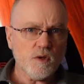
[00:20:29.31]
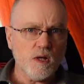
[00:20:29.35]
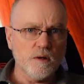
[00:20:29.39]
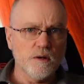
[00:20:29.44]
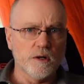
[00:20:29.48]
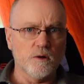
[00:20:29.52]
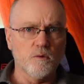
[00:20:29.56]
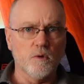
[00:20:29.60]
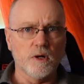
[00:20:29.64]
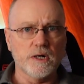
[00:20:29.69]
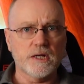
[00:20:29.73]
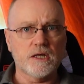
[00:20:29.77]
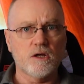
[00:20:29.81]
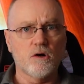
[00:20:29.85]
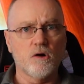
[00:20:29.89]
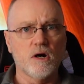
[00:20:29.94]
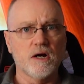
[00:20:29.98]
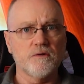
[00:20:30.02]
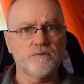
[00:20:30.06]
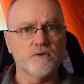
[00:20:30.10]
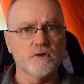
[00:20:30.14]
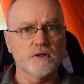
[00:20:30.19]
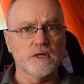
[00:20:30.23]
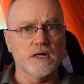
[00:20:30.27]
I don't want to get
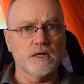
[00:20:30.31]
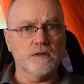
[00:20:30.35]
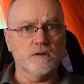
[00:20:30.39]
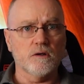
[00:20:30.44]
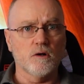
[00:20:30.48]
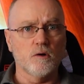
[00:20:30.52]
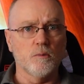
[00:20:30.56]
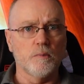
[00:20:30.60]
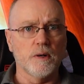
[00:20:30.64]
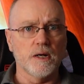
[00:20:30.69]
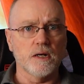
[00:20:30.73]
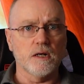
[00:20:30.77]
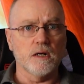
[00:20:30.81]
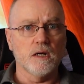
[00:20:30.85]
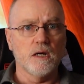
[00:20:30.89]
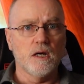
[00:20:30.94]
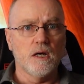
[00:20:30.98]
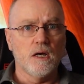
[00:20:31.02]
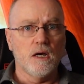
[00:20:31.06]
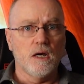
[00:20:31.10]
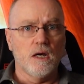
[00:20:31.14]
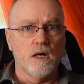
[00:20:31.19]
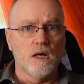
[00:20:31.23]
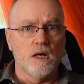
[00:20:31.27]
off on that though, but
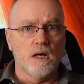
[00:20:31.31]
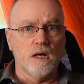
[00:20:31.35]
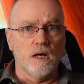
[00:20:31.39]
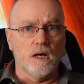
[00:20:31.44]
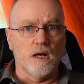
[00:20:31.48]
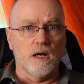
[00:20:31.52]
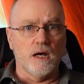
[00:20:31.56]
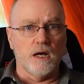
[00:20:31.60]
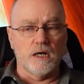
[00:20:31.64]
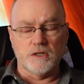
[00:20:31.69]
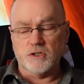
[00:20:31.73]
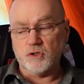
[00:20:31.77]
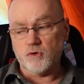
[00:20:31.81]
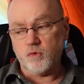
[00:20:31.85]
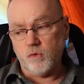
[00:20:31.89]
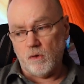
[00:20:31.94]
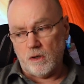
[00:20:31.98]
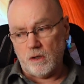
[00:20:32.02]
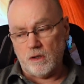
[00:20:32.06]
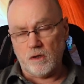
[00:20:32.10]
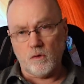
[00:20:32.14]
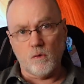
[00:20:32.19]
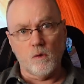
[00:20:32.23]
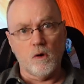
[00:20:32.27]
I just
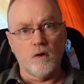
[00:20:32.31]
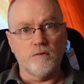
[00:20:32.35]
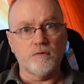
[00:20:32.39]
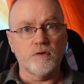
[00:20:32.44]
wanted to go